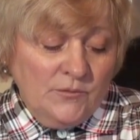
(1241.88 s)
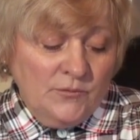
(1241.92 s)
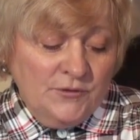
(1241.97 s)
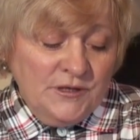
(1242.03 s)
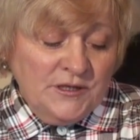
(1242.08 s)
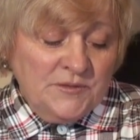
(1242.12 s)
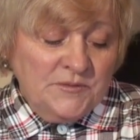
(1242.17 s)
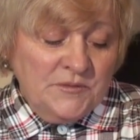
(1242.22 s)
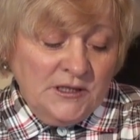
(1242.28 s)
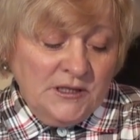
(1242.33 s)

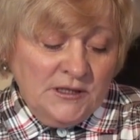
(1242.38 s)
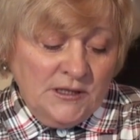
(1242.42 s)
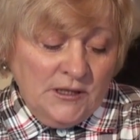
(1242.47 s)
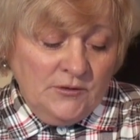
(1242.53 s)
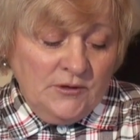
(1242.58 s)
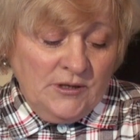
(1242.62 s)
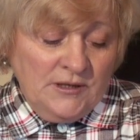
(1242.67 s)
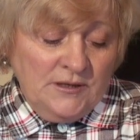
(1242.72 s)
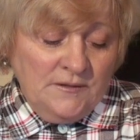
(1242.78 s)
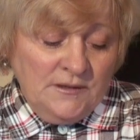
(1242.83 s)
Like they
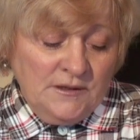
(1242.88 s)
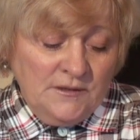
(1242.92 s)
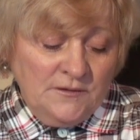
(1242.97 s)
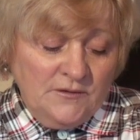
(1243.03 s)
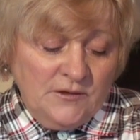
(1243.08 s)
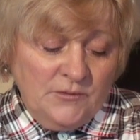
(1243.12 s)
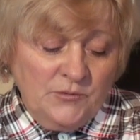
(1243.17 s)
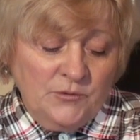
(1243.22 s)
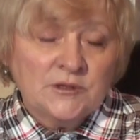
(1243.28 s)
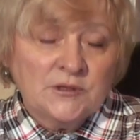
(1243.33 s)
produce
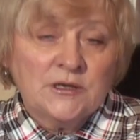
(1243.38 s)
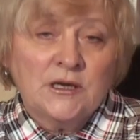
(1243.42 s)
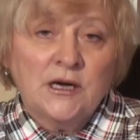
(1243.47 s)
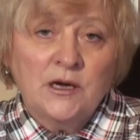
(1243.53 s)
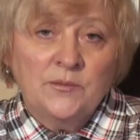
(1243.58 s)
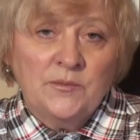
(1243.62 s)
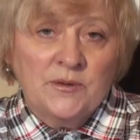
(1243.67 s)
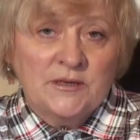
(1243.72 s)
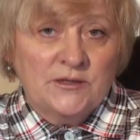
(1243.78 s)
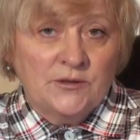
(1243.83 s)

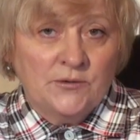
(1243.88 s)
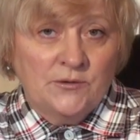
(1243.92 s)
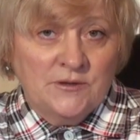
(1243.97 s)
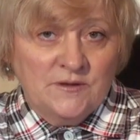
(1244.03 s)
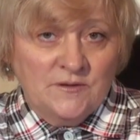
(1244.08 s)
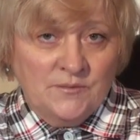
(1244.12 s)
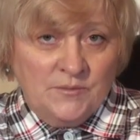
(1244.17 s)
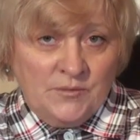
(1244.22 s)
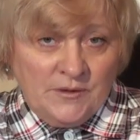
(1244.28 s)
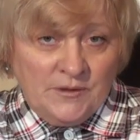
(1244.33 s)
banknote costing
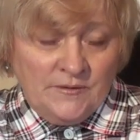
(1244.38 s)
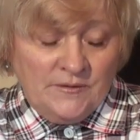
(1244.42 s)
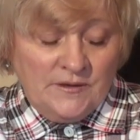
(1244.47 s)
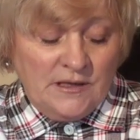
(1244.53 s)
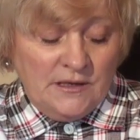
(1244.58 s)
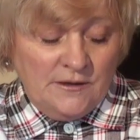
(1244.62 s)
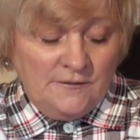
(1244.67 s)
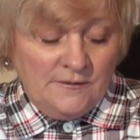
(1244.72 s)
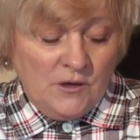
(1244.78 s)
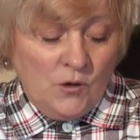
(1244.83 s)
10
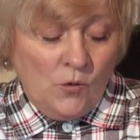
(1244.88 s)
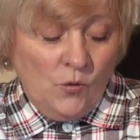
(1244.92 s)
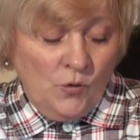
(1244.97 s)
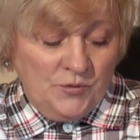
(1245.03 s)
cents,